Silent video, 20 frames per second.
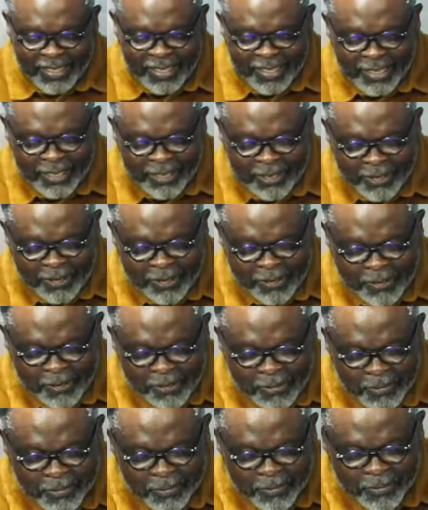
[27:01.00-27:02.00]

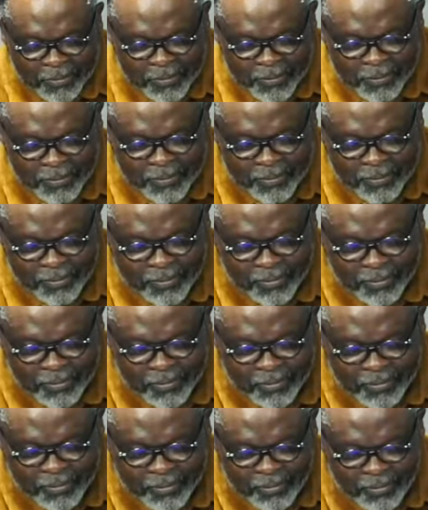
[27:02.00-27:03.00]

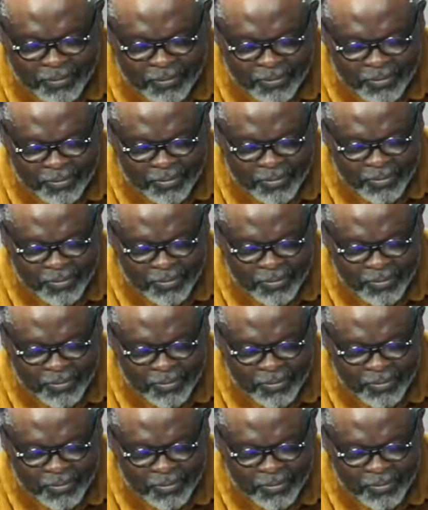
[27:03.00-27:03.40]
[no speech]